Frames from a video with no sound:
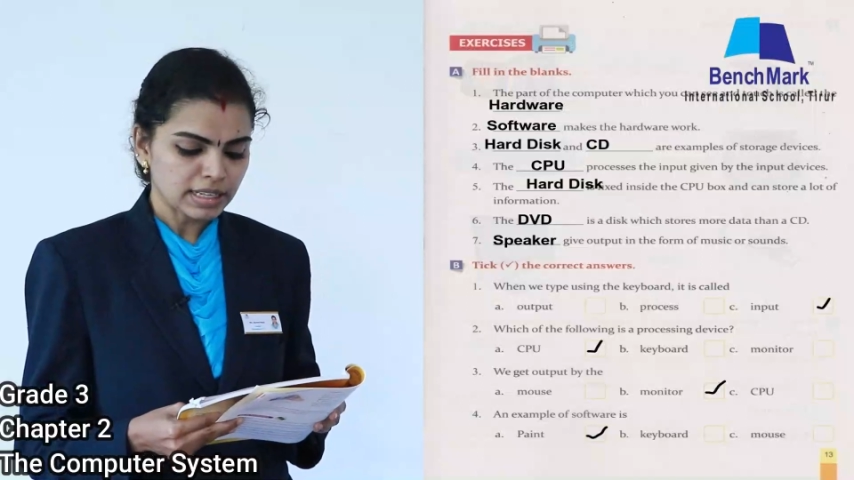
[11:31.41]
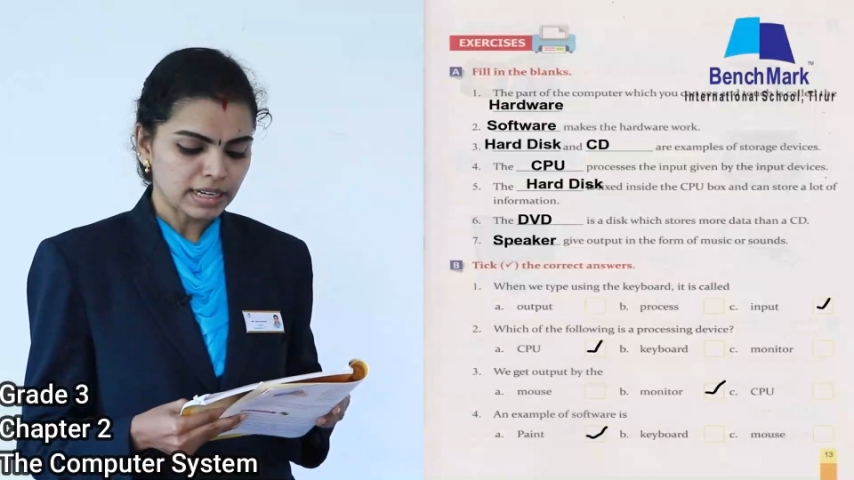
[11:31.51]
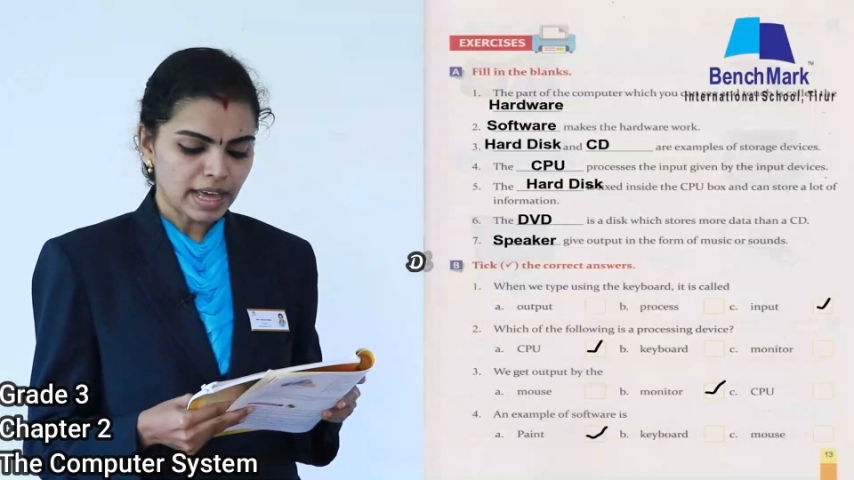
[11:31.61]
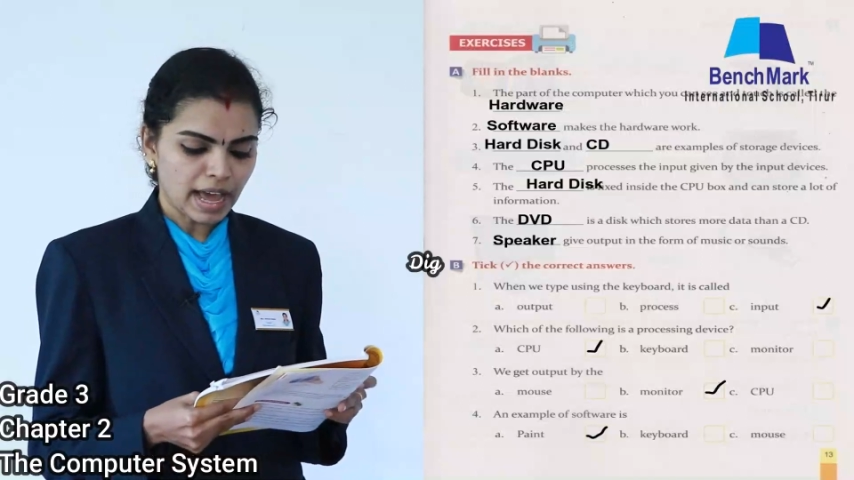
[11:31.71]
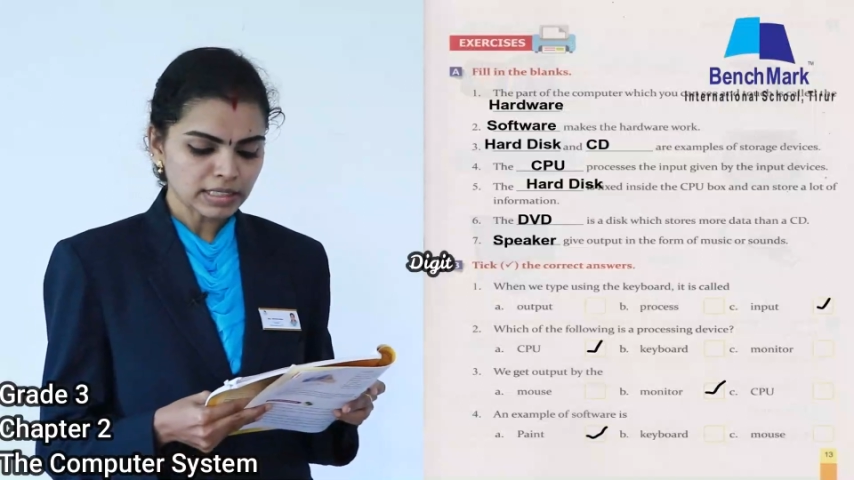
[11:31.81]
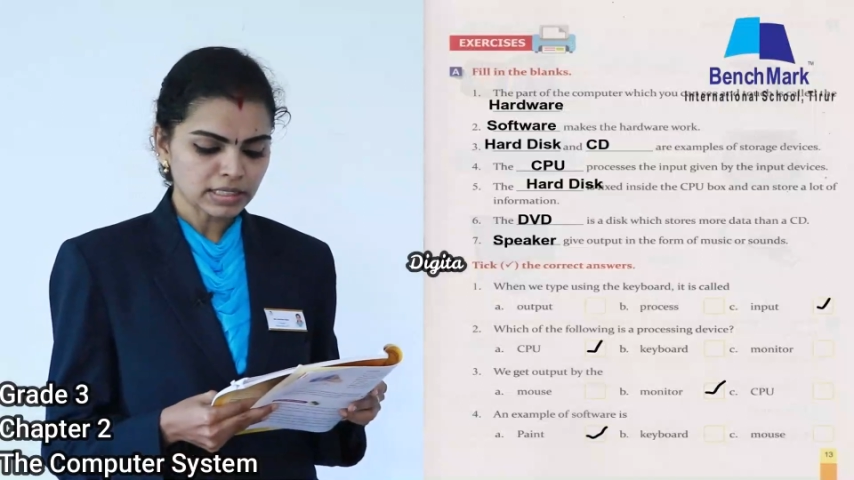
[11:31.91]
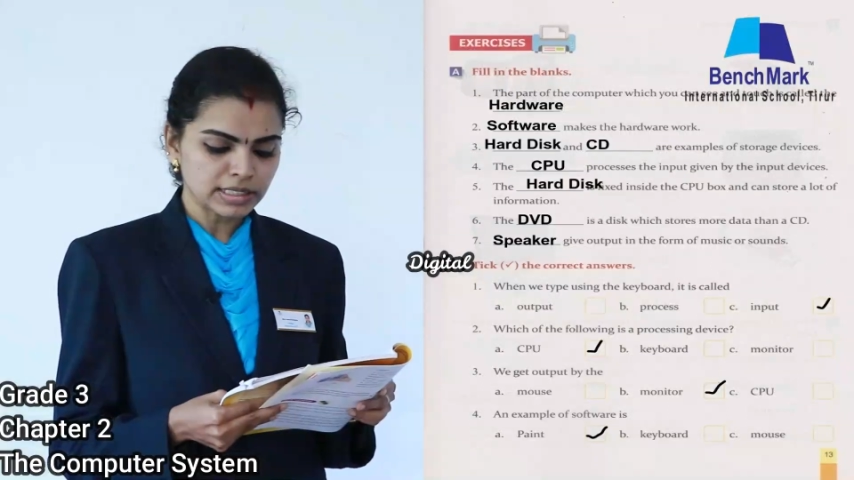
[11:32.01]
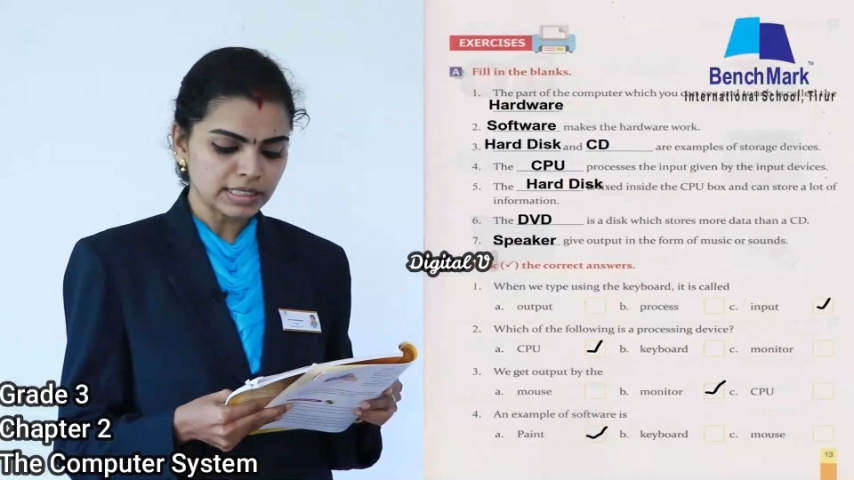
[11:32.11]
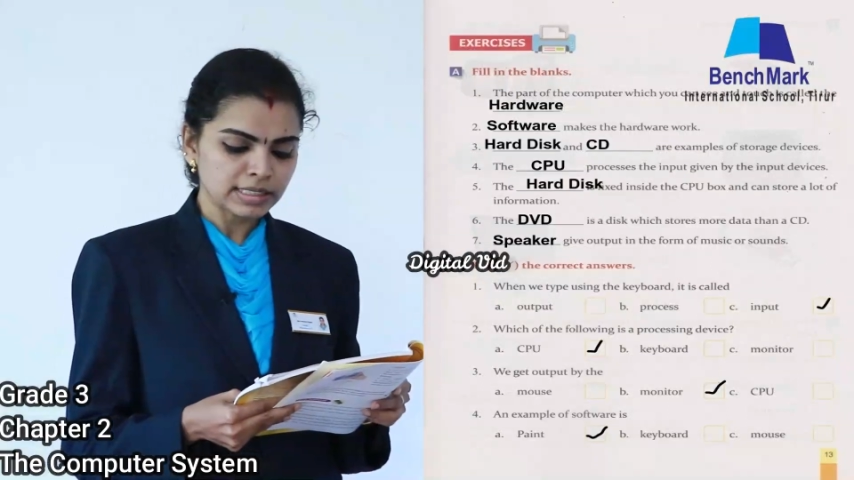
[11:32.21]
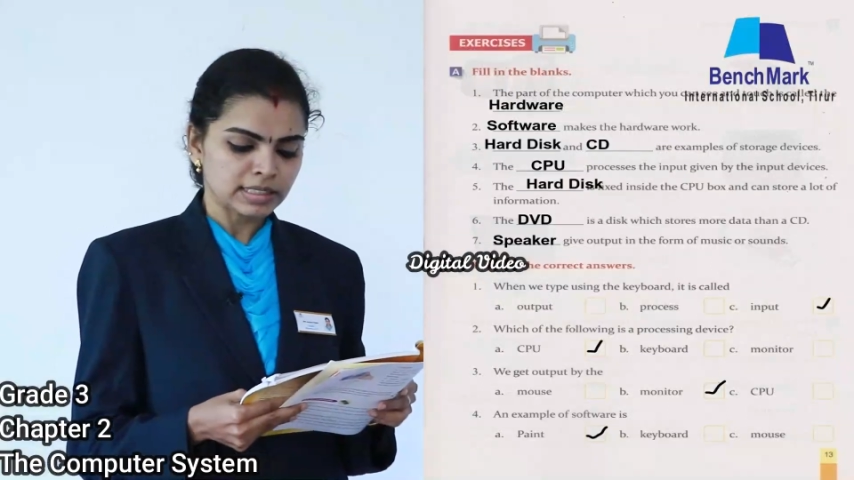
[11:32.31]
the dash
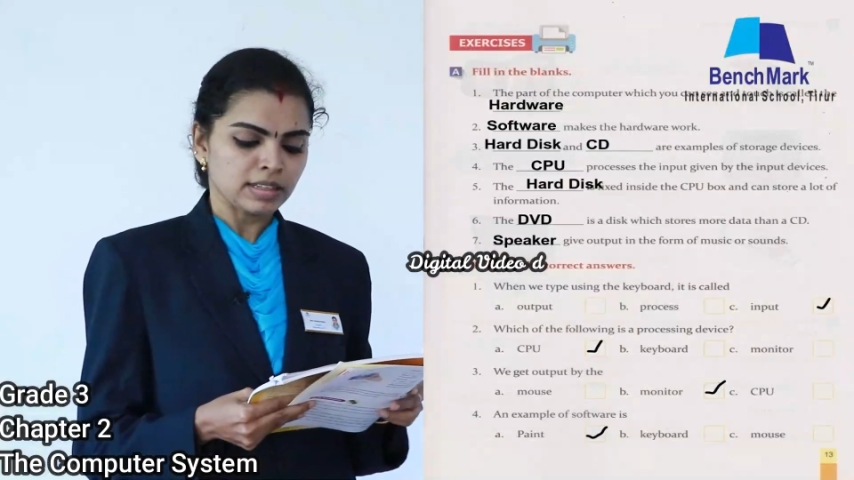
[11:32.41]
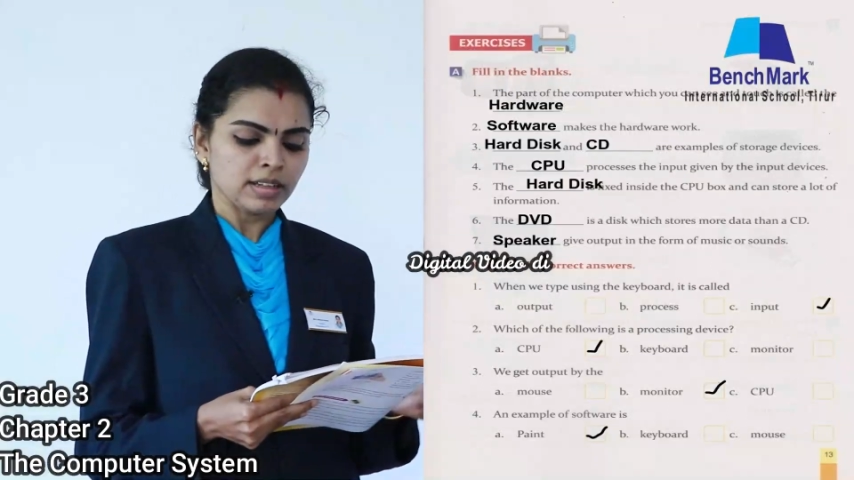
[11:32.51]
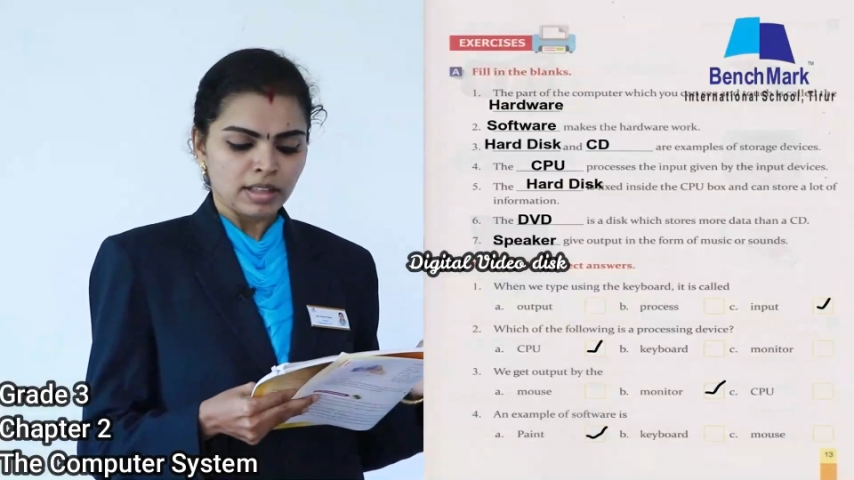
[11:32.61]
disk